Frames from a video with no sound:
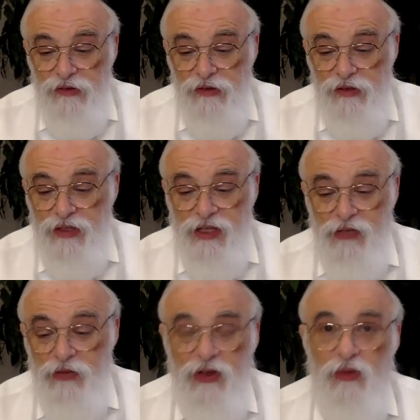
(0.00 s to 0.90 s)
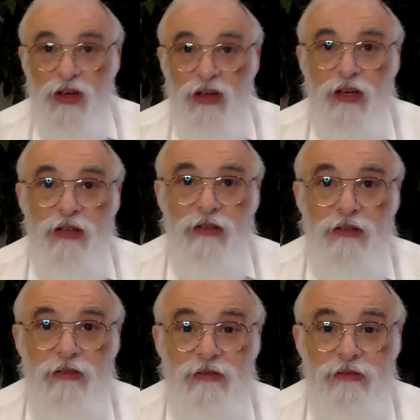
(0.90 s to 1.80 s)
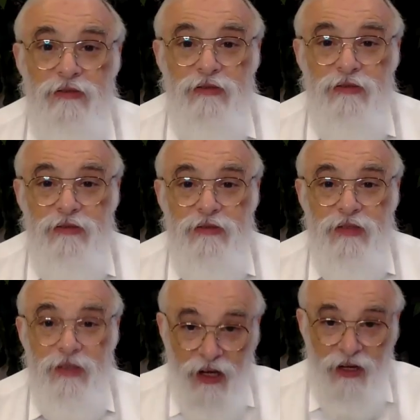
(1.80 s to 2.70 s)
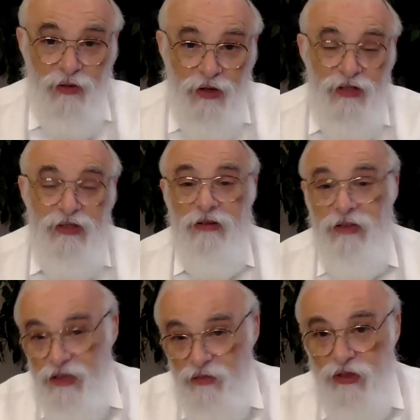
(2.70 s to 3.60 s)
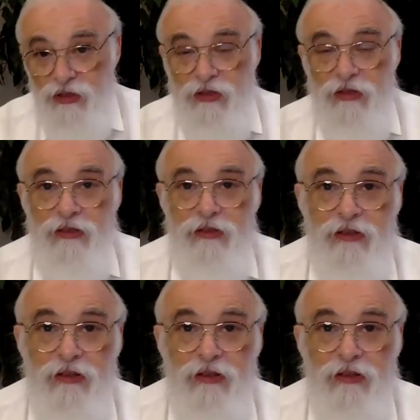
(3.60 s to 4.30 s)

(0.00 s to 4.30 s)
It starts with a kamoikein. And likewise, now another muscle.